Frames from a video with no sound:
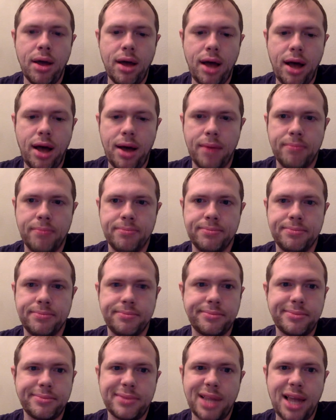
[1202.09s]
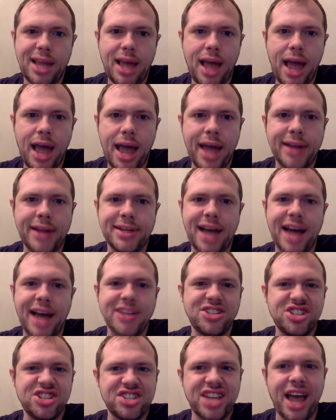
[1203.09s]
And I
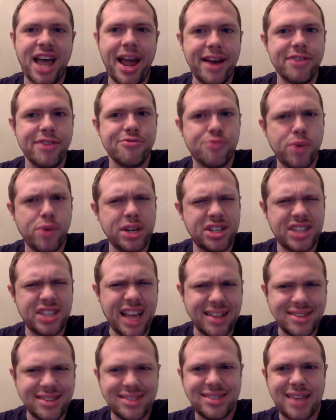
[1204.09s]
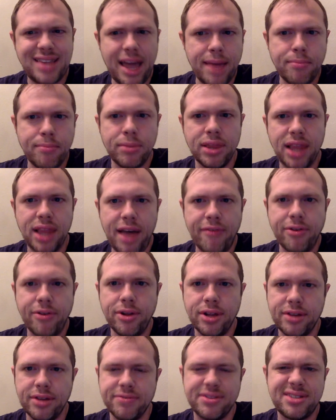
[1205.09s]
just kind of wish that same
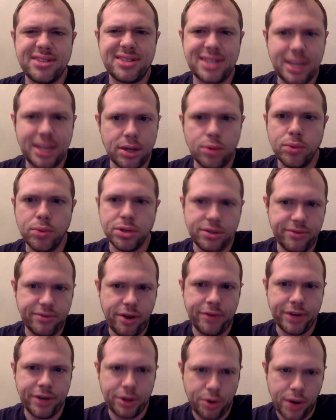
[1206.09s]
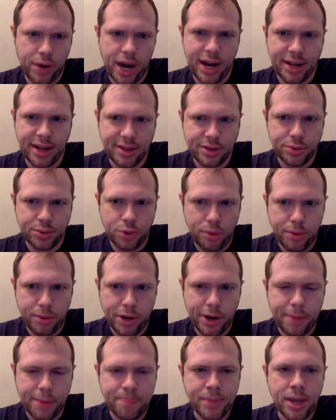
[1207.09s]
level of skill was involved in creating this rulebook.